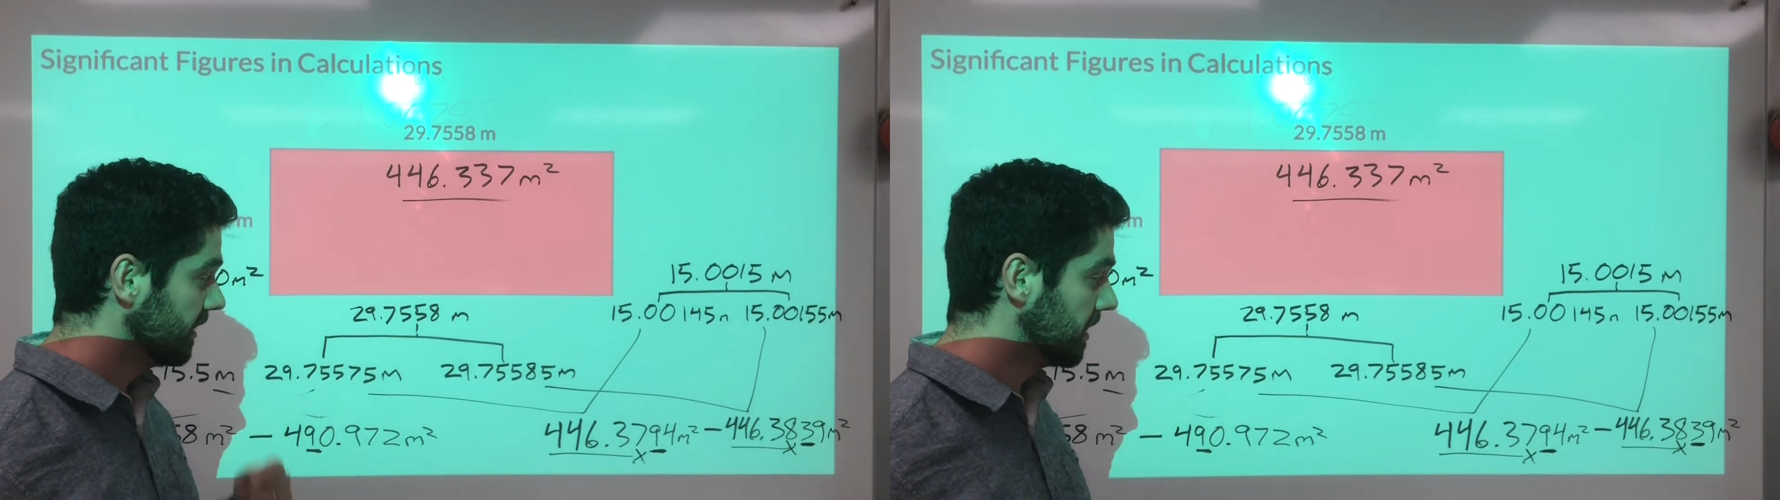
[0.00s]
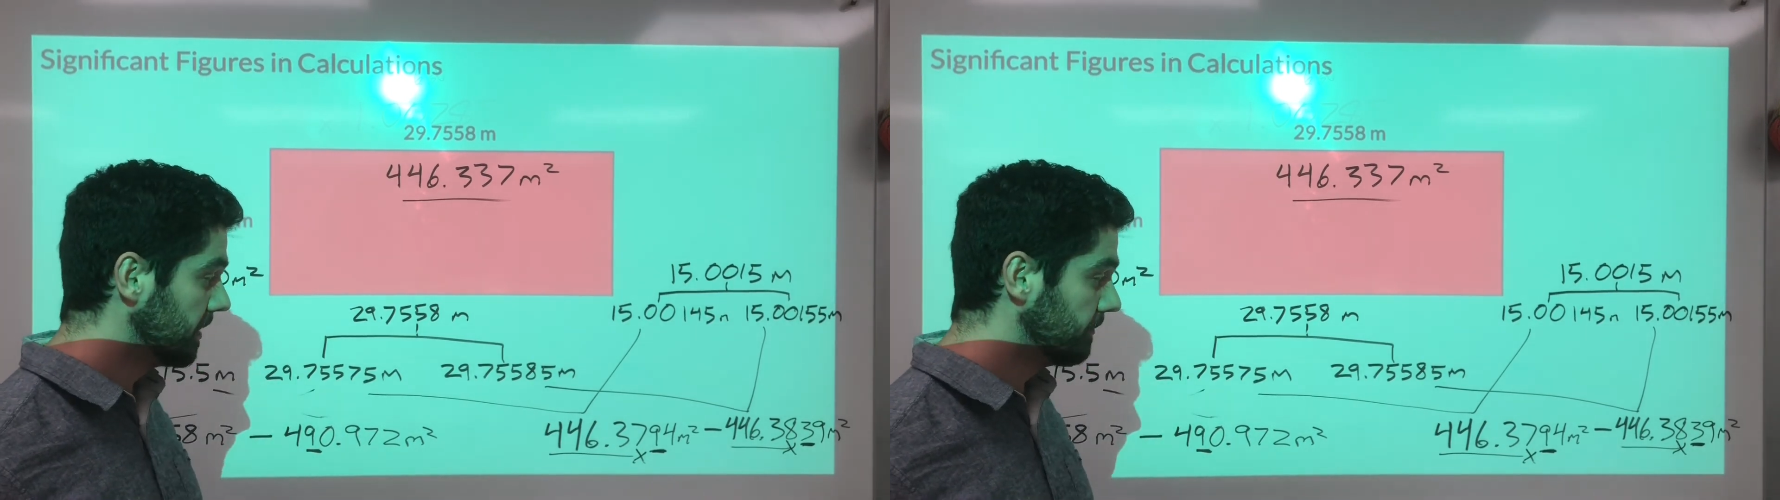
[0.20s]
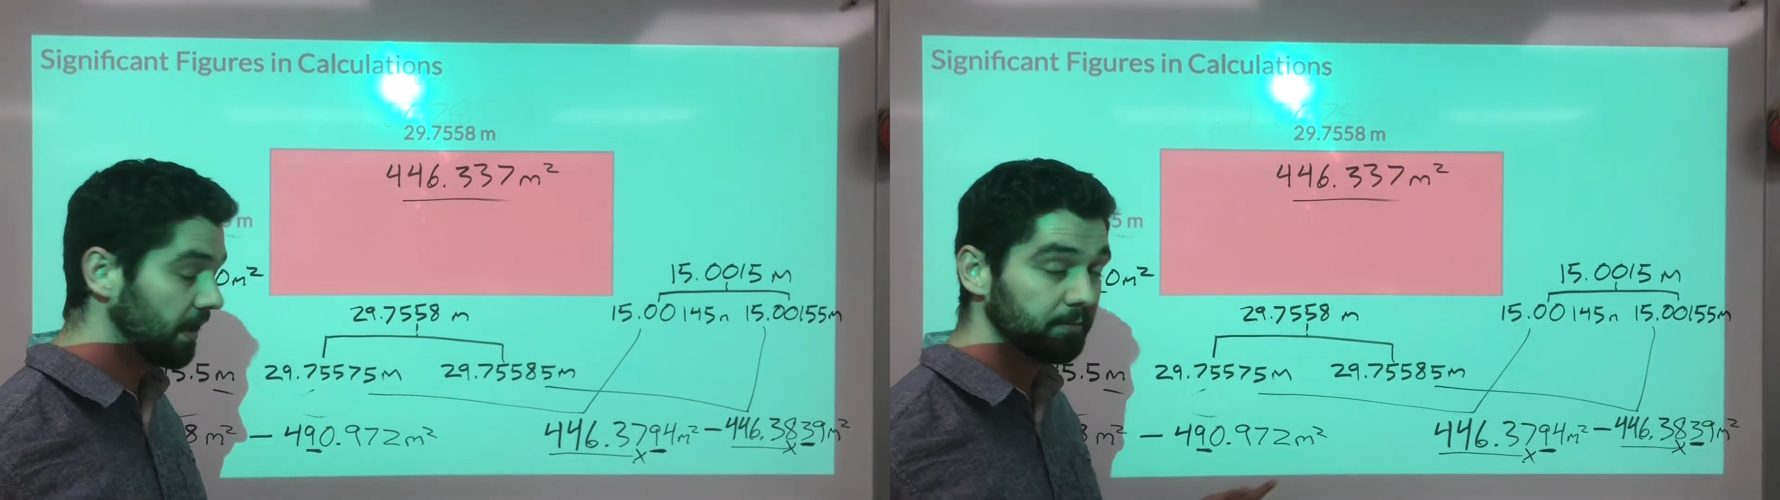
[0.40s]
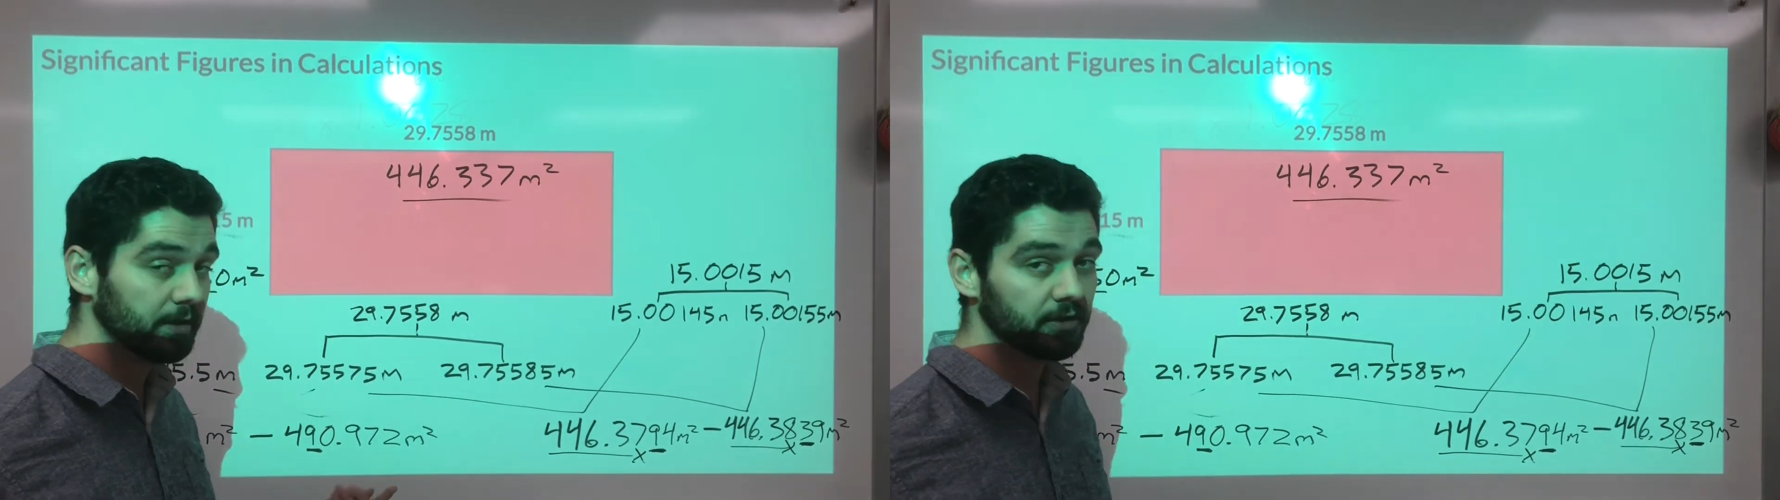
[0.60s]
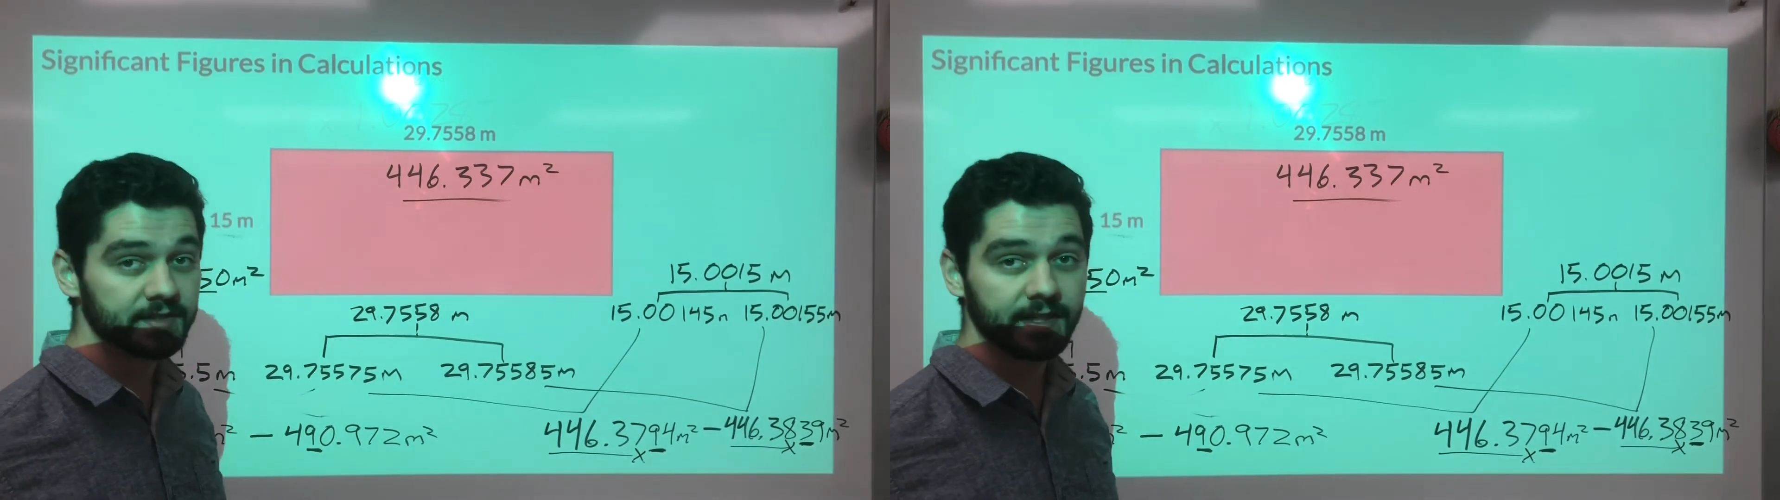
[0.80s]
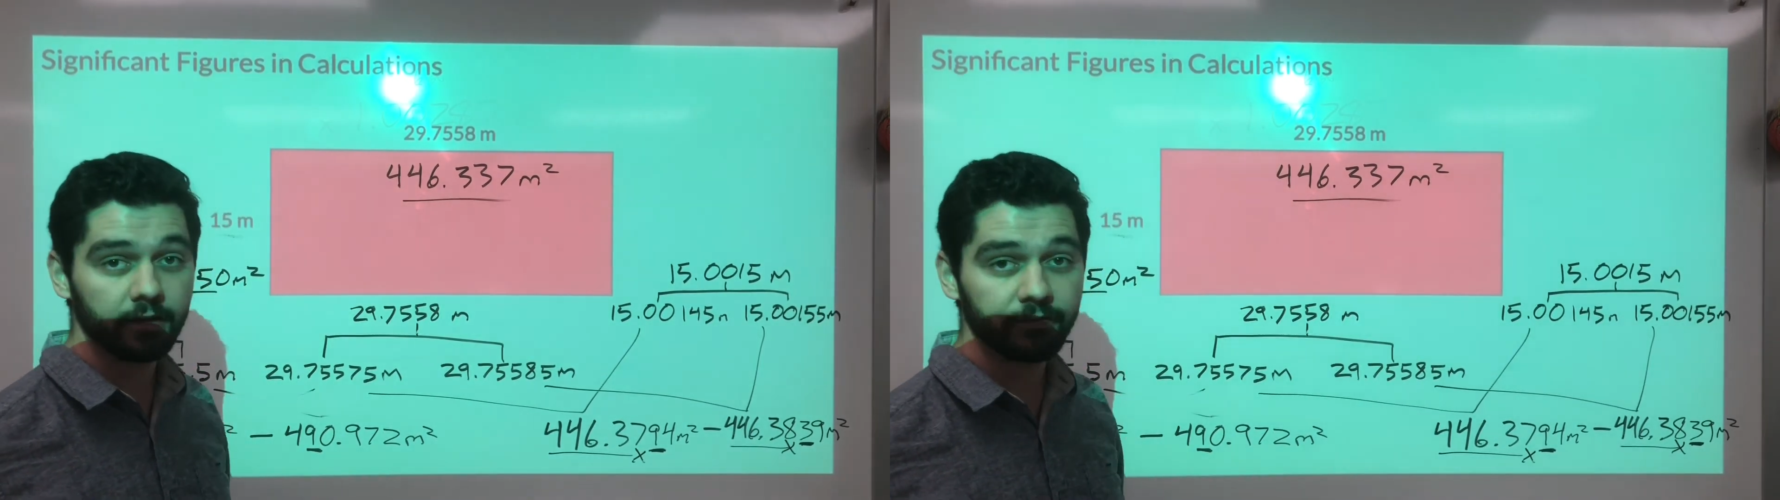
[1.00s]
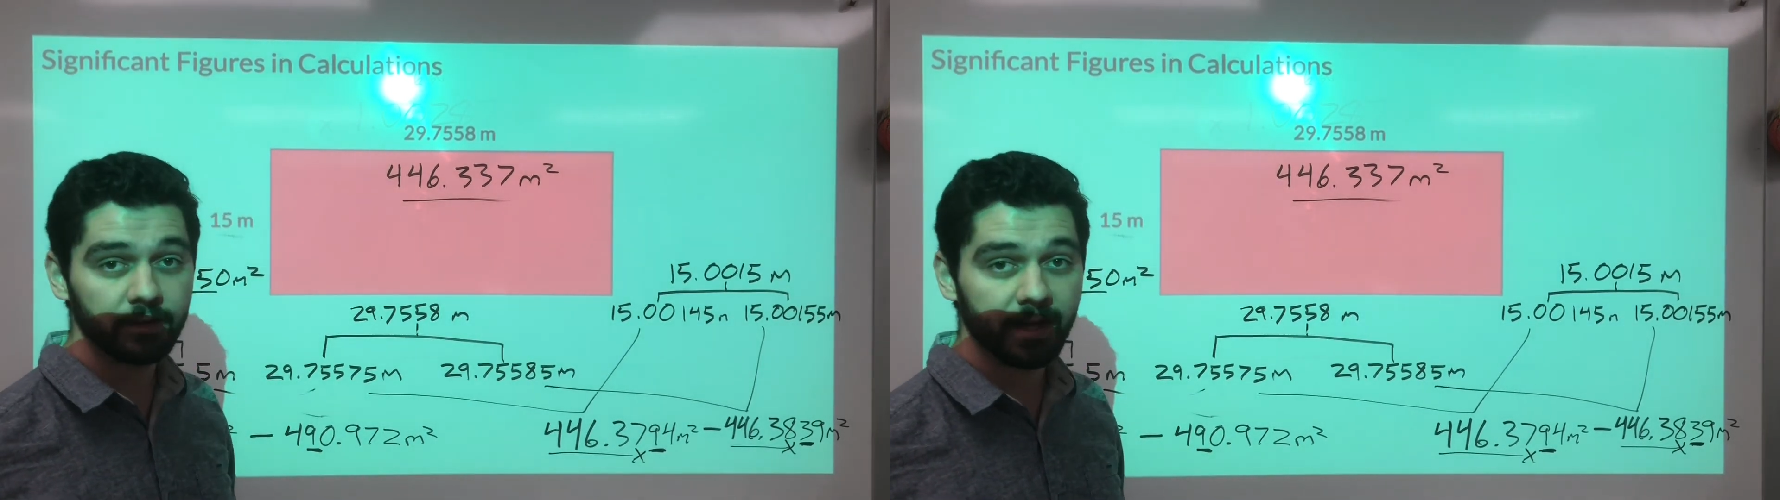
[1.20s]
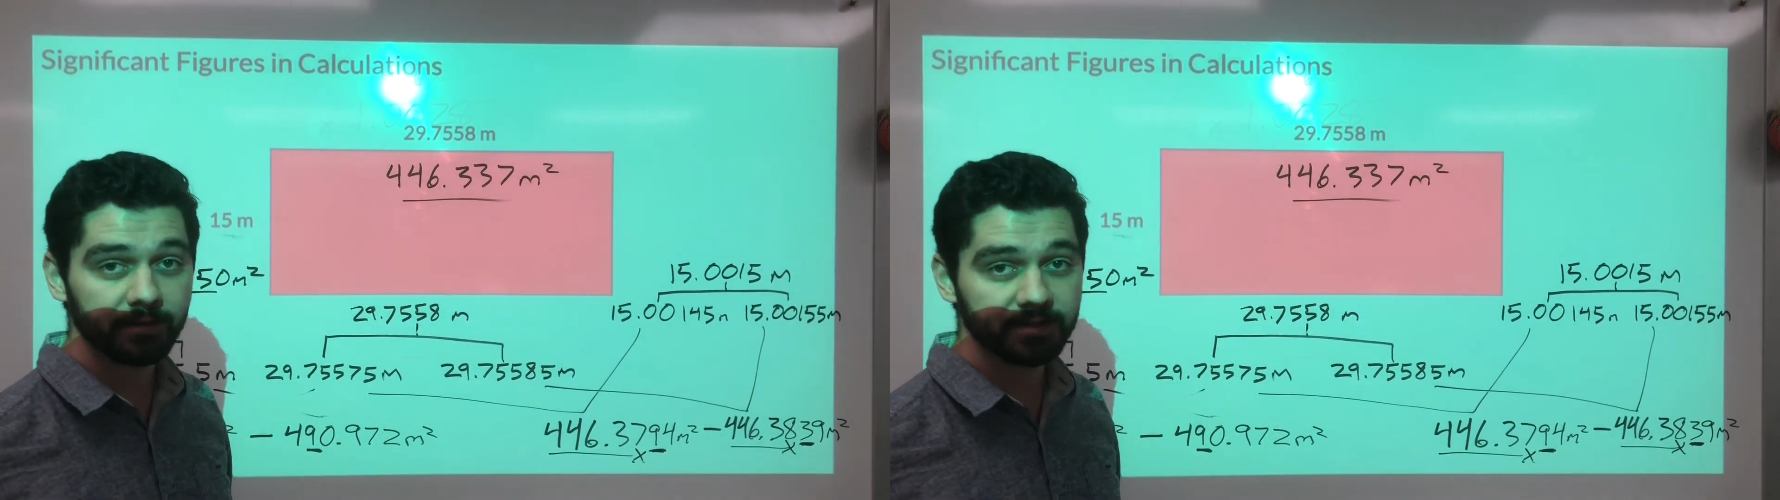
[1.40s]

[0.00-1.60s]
I'd be curious to get your feedback.